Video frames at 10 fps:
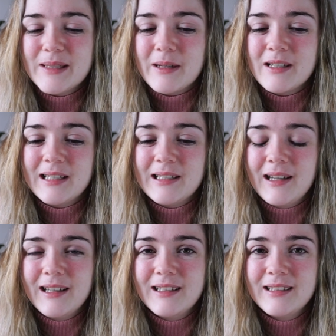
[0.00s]
especially
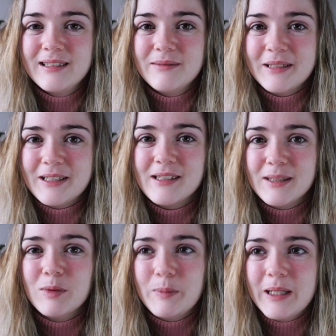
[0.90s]
like because
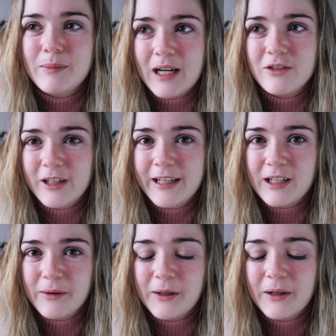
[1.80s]
there will be Black Friday
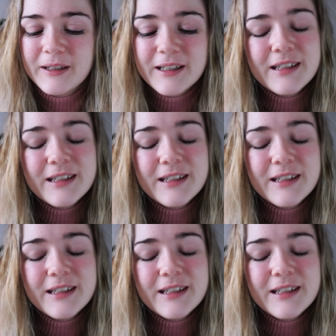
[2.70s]
going on.